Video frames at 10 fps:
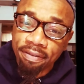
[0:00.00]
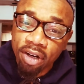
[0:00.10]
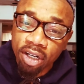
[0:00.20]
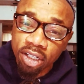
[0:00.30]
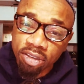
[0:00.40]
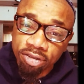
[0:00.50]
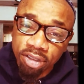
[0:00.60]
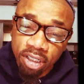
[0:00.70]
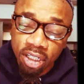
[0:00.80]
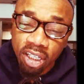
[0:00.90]
fucking
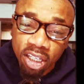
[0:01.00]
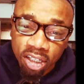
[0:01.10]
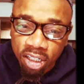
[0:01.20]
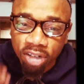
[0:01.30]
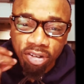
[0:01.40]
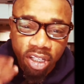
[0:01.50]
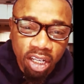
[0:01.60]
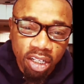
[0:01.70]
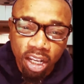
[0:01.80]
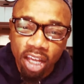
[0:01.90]
tree that he could have
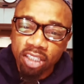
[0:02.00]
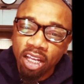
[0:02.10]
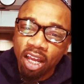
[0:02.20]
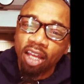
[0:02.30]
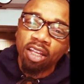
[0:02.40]
created like that.